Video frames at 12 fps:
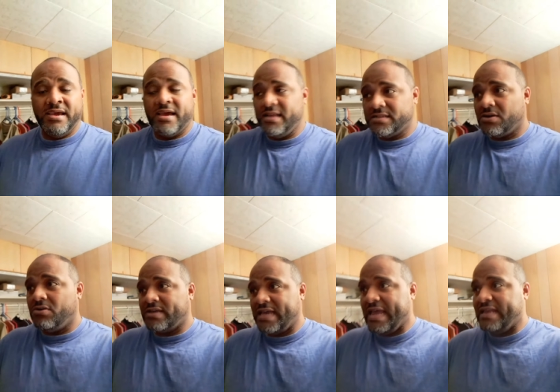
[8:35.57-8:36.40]
And it's
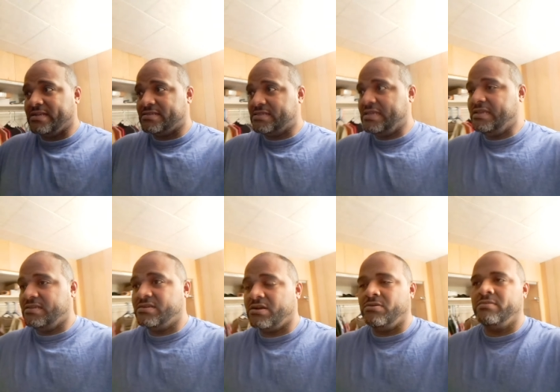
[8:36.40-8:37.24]
okay to see,
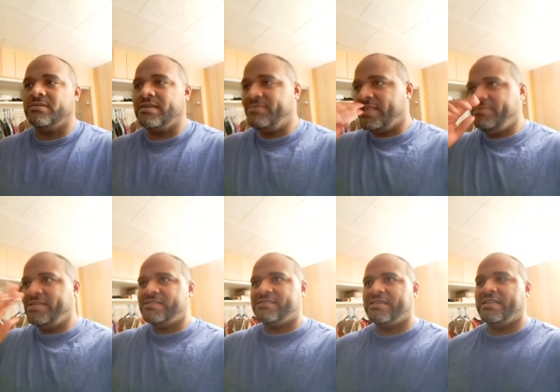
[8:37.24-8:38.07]
you know, let me, let me
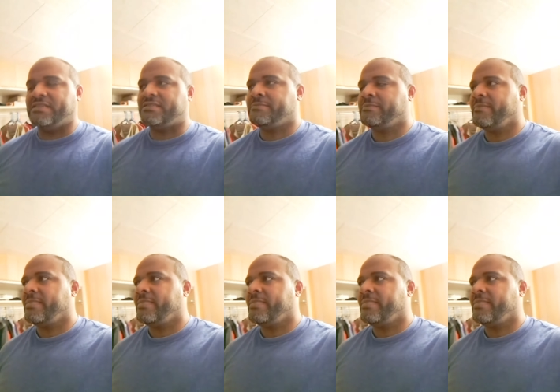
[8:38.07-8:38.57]
just say this.